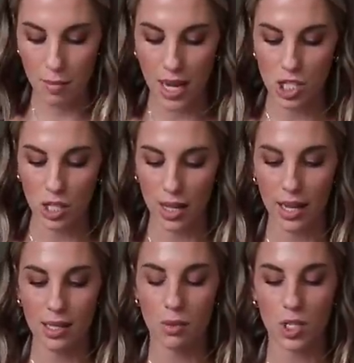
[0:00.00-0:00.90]
the matching
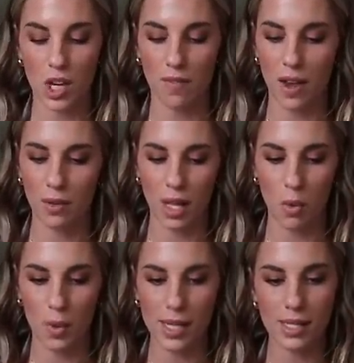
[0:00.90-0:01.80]
leggings, which I found
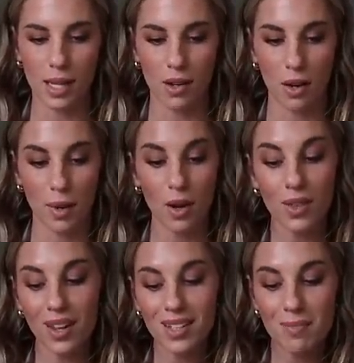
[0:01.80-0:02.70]
like weeks later. I'm like, oh,
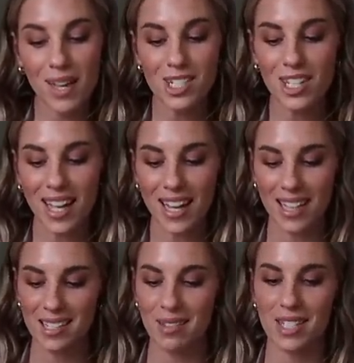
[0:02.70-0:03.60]
there's matching
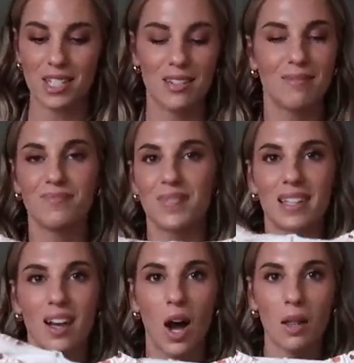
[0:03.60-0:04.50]
leggings, which
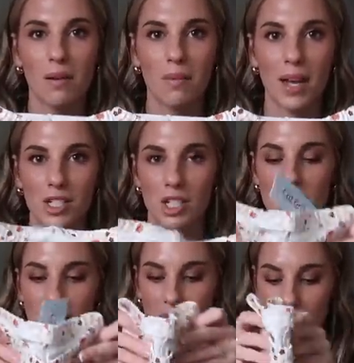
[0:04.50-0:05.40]
all about a matching set,